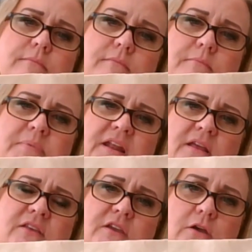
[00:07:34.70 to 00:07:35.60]

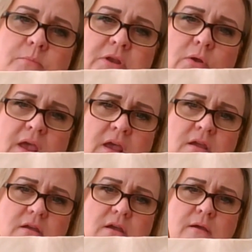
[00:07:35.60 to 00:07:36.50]
I think I'll be
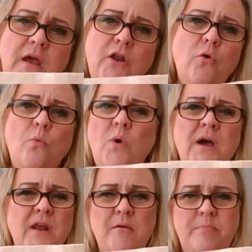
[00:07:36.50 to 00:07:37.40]
okay. I don't
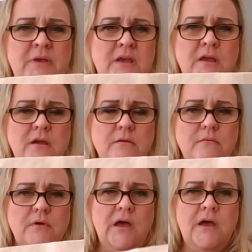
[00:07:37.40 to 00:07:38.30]
want a big
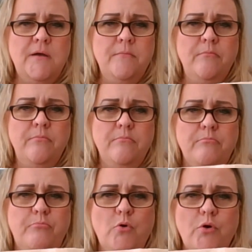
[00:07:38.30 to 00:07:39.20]

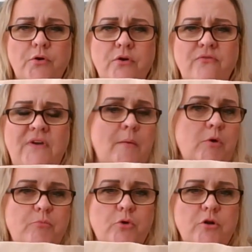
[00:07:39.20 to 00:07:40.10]

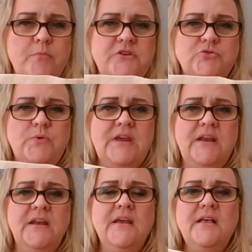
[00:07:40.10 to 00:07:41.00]
fabric border
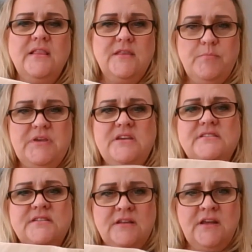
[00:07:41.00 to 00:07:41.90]
between the
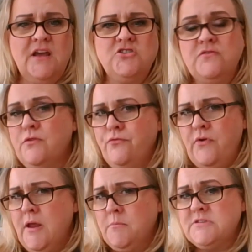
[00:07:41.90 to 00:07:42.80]
piece and the edge of the
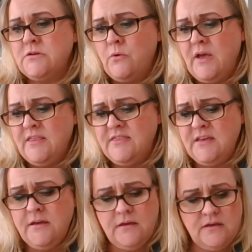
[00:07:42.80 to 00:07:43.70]
frame. So I
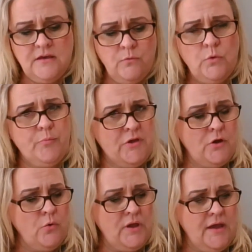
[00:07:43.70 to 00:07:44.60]
think it will be
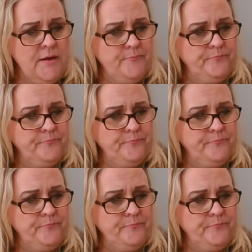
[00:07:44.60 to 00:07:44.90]
okay.